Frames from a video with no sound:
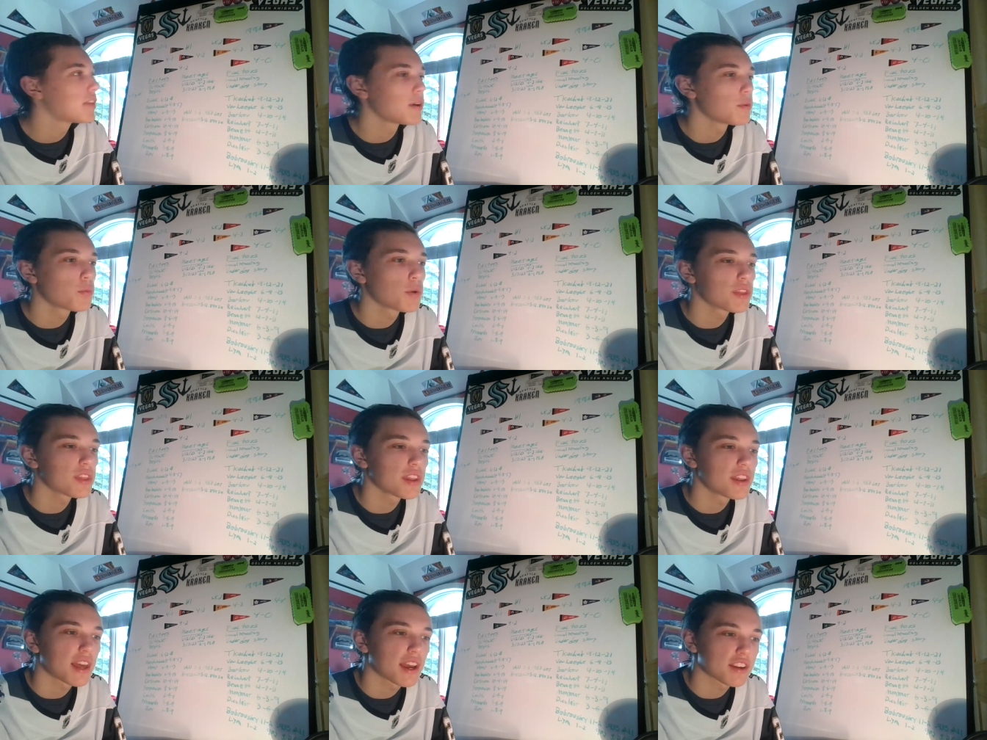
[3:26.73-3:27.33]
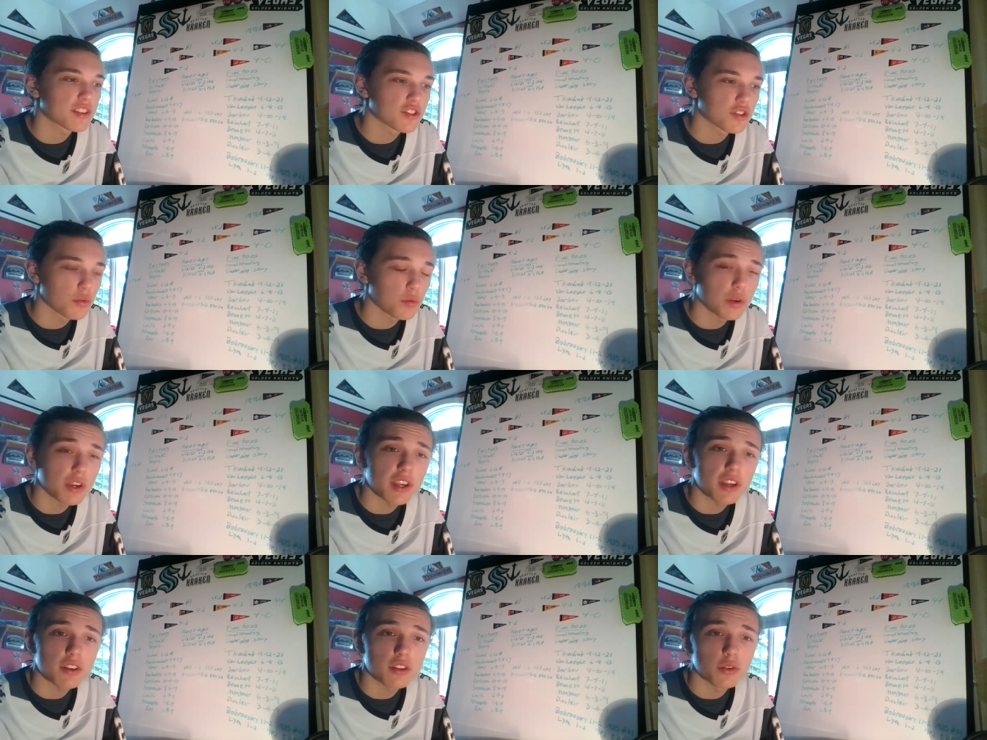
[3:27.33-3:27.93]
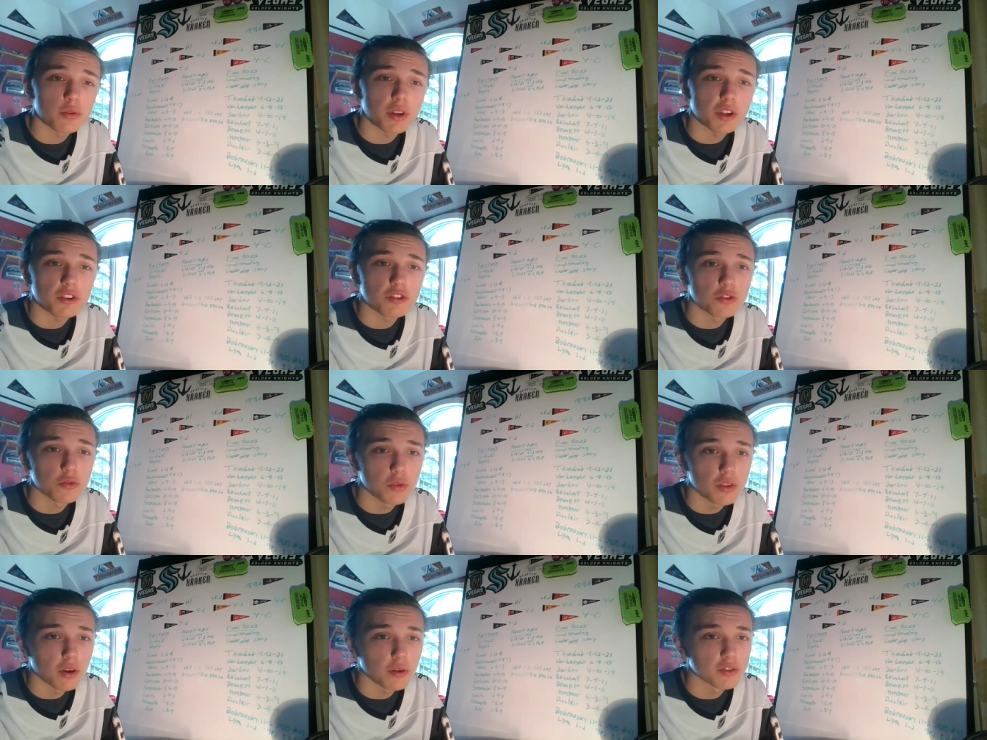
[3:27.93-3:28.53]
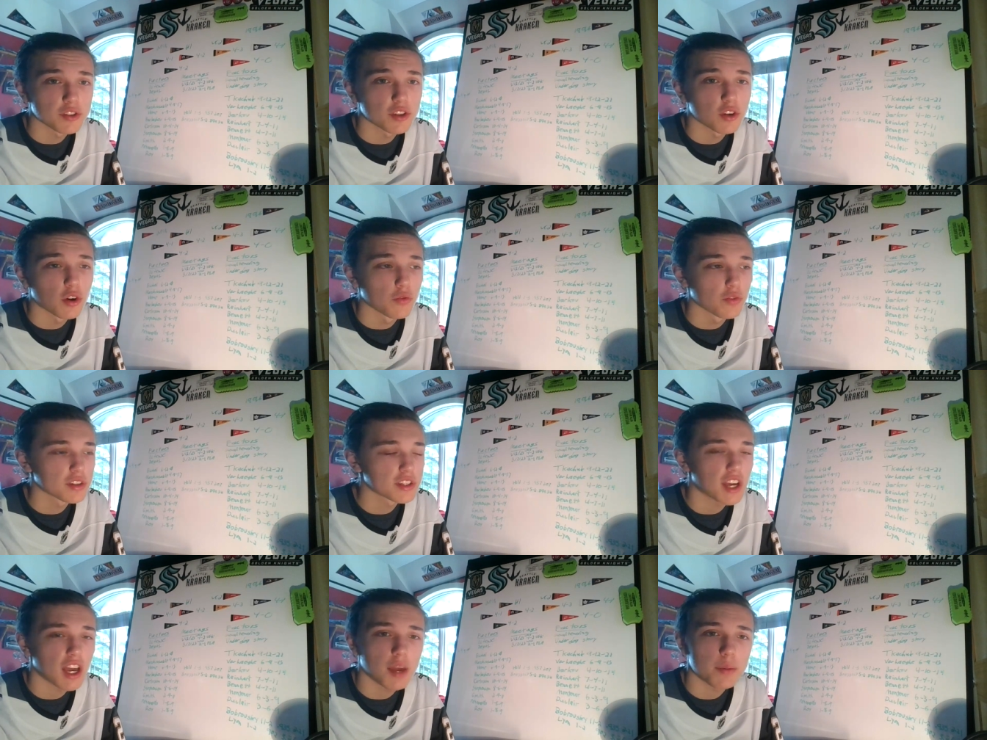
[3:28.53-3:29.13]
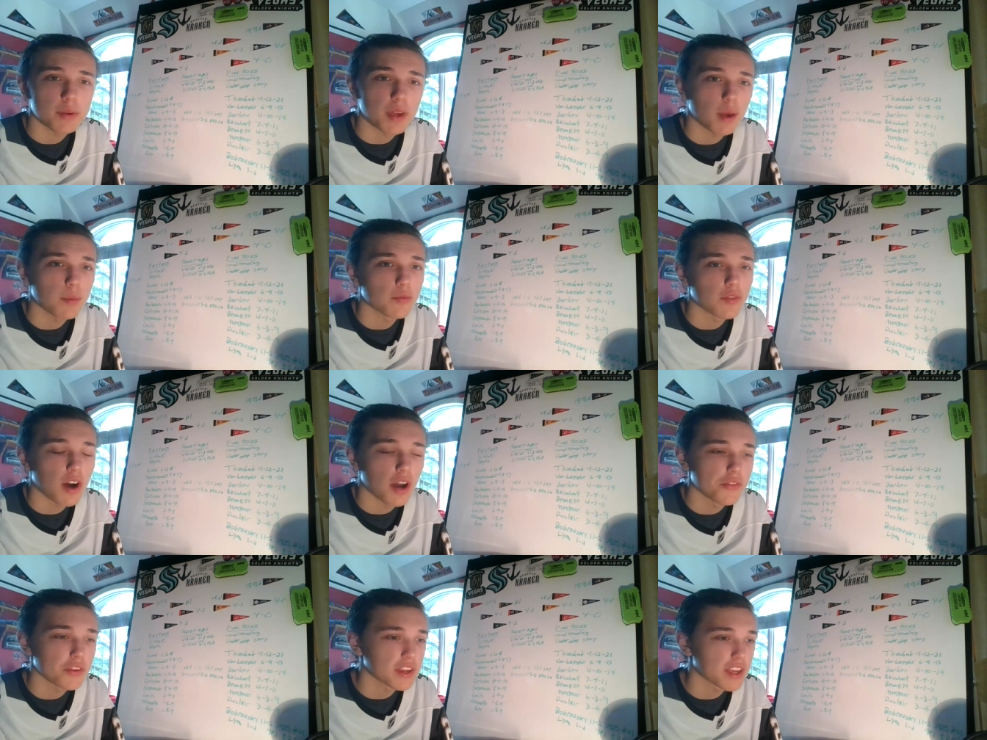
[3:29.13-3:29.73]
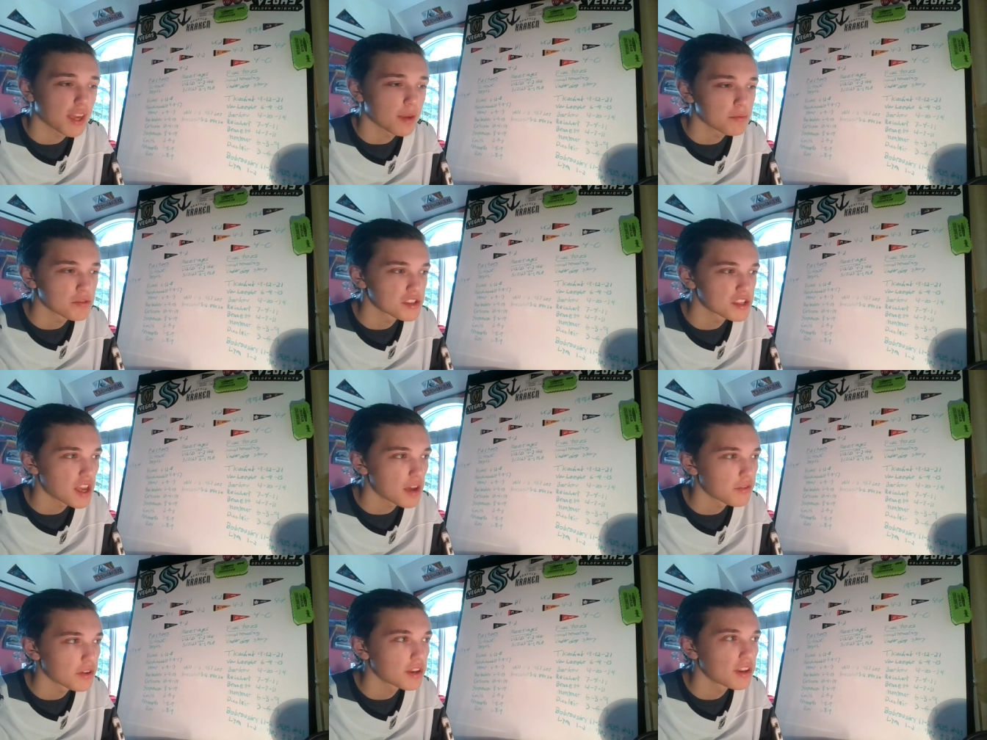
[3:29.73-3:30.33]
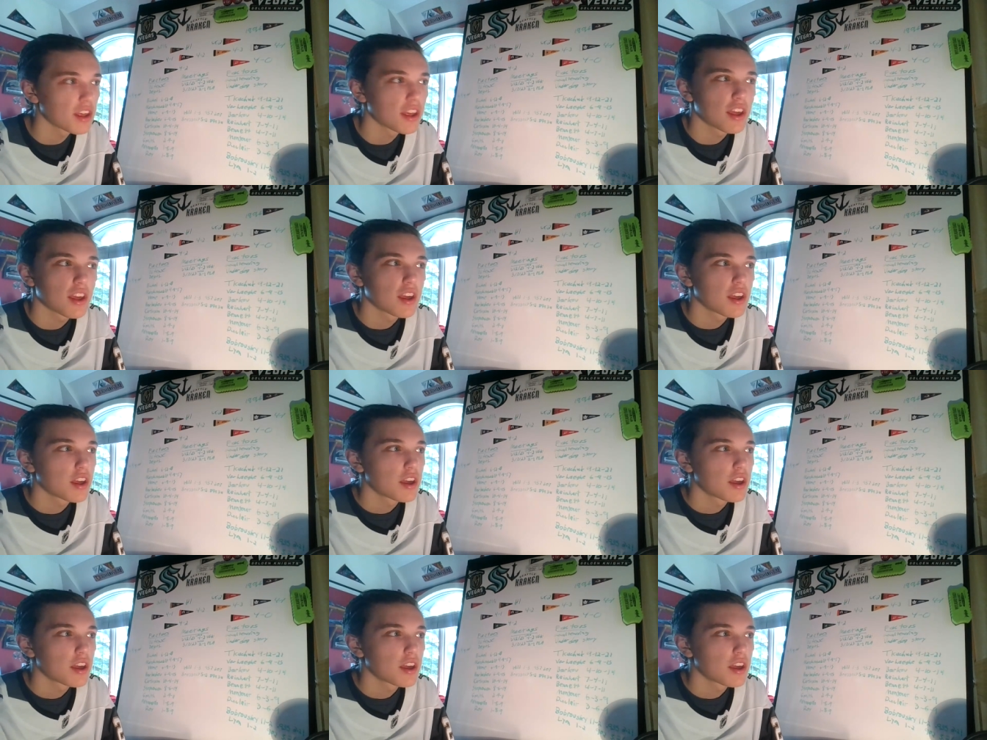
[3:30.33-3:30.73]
They win the next 3, including 2 of those in overtime, Game 5 and Game 7.